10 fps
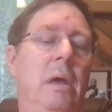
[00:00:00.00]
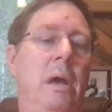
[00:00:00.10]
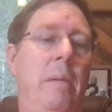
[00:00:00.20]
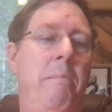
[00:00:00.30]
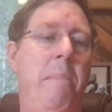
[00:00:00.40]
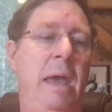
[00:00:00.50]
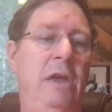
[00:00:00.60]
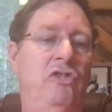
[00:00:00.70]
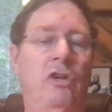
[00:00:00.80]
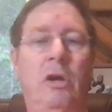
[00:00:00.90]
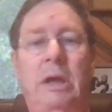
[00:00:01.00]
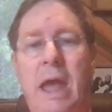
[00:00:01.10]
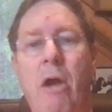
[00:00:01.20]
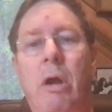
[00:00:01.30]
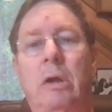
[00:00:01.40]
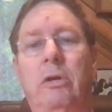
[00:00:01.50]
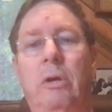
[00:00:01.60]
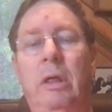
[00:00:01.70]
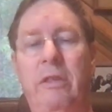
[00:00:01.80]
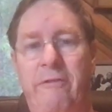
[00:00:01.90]
major character
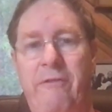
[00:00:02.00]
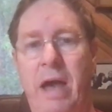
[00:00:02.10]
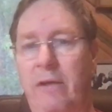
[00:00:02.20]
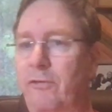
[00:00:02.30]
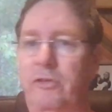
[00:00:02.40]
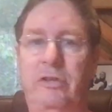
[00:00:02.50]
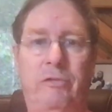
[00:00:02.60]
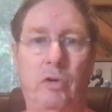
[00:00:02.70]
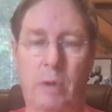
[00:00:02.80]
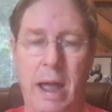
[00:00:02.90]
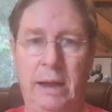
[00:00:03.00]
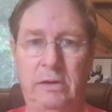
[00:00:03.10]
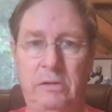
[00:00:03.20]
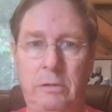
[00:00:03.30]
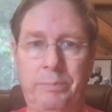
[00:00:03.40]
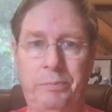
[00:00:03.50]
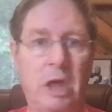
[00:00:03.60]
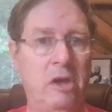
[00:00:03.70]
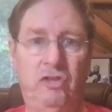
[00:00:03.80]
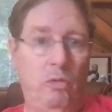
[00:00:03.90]
in the fight for civil rights.
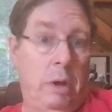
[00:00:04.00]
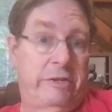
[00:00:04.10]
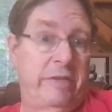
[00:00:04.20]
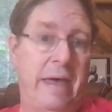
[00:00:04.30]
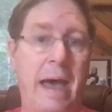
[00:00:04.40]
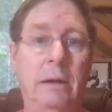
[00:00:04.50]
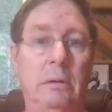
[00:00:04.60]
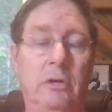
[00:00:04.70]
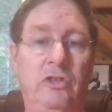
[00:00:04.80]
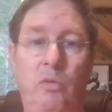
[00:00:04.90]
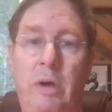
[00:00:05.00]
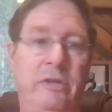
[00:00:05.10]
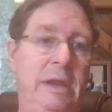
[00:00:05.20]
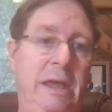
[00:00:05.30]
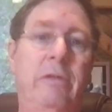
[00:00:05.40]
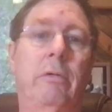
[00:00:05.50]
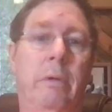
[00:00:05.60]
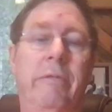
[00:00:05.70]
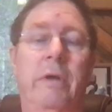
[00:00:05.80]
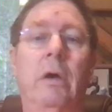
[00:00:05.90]
She wasn't that. She wasn't either
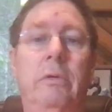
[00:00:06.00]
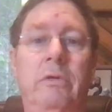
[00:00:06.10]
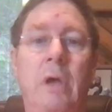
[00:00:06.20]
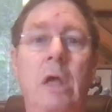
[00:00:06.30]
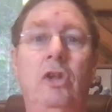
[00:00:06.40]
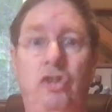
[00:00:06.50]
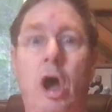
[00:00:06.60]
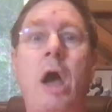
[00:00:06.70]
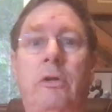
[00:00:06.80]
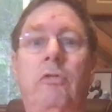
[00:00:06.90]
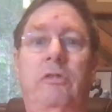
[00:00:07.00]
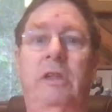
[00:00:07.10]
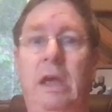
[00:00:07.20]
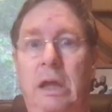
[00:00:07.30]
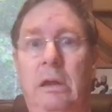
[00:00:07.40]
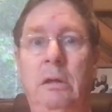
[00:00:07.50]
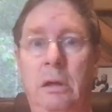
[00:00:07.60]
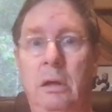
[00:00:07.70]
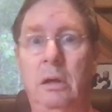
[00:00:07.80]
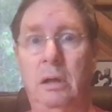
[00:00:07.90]
of those. Doctors did.
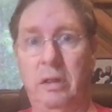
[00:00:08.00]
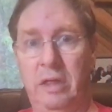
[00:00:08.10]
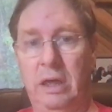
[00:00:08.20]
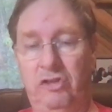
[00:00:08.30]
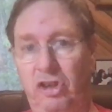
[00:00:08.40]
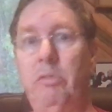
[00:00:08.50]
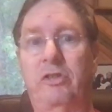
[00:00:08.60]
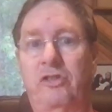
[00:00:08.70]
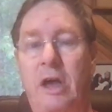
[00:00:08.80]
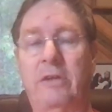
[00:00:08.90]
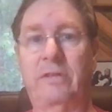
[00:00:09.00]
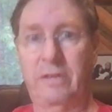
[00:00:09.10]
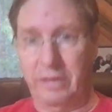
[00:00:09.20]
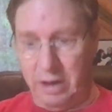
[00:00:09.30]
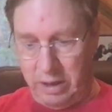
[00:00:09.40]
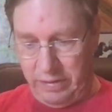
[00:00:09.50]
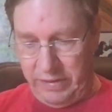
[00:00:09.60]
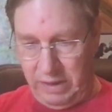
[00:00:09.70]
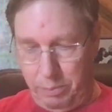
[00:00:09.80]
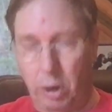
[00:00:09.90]
She was just
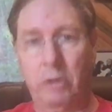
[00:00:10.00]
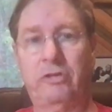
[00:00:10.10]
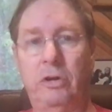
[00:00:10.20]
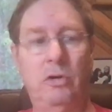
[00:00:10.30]
the person